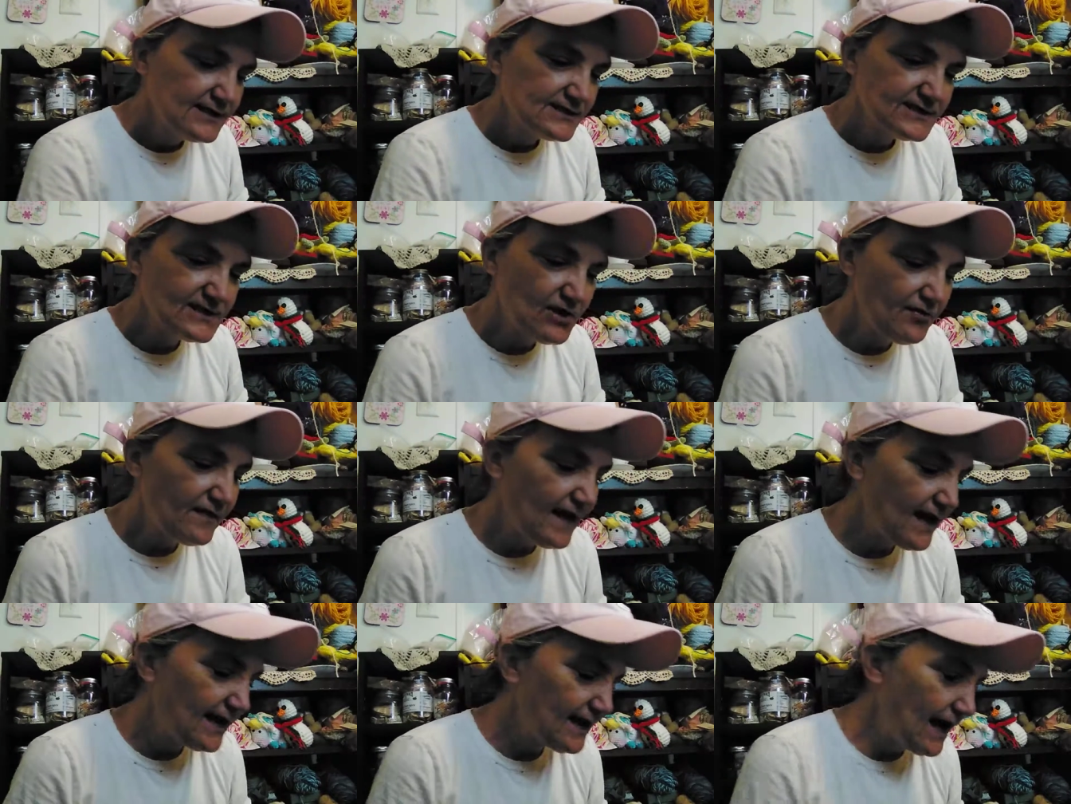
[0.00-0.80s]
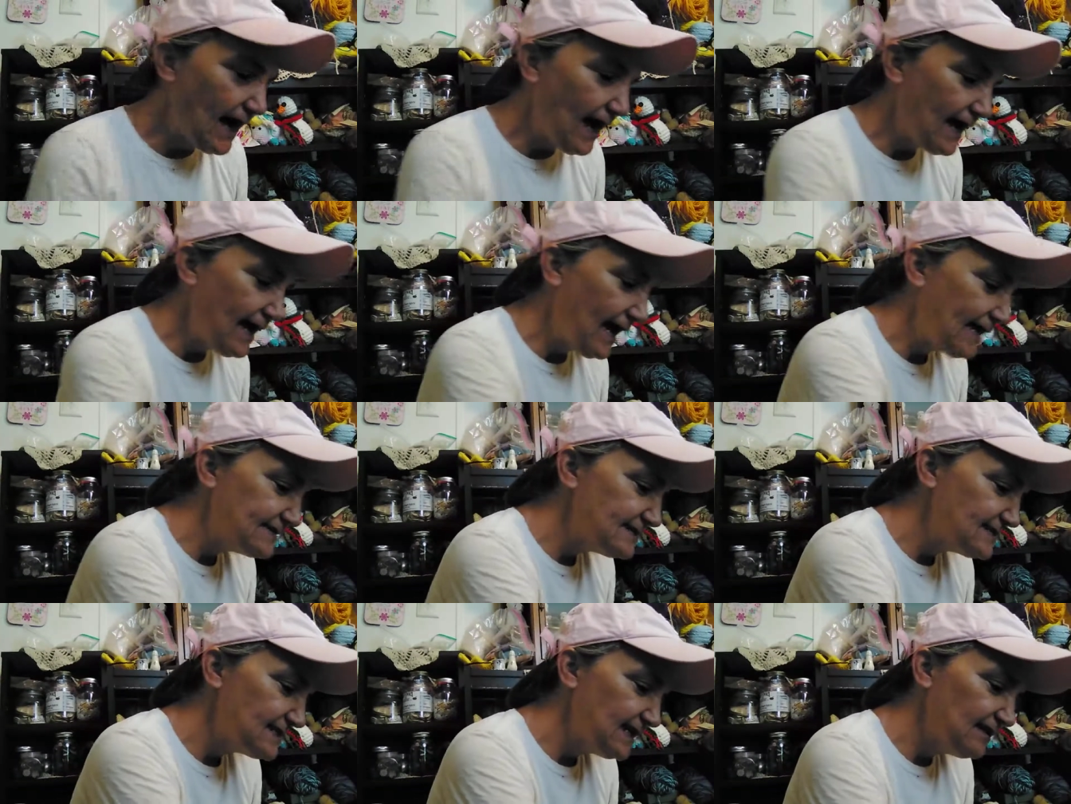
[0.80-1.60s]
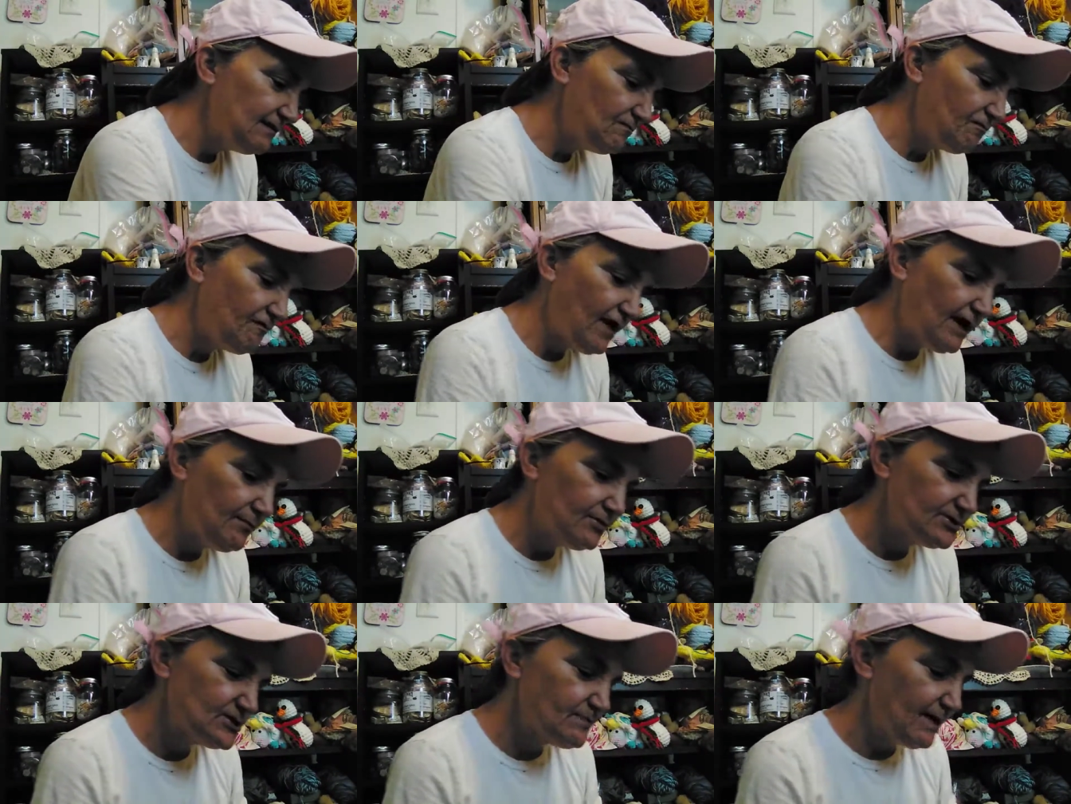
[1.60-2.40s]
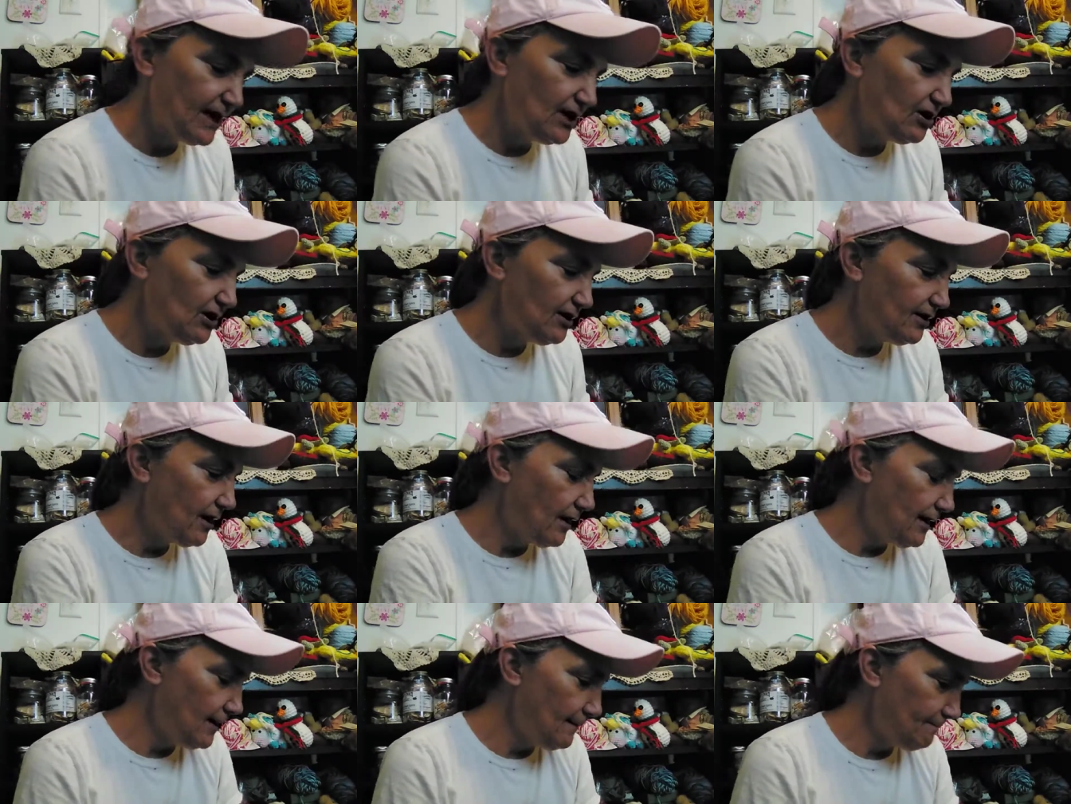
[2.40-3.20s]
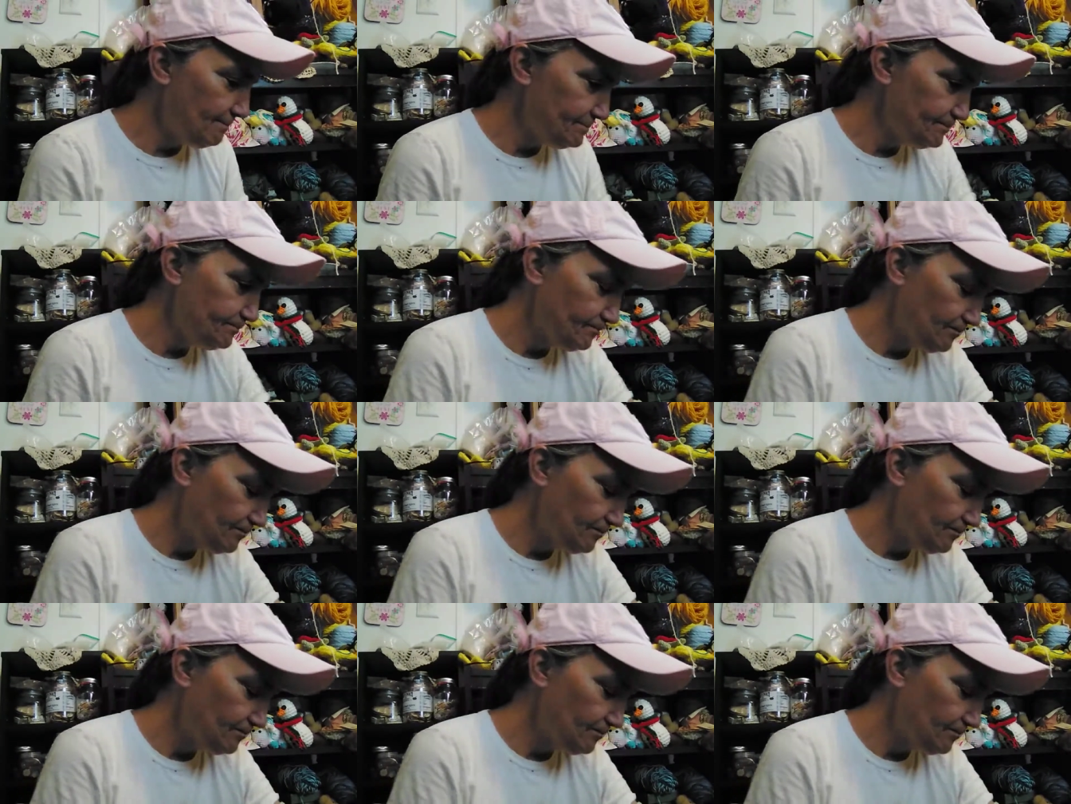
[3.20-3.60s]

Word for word: So then I had seen Fiberspider um,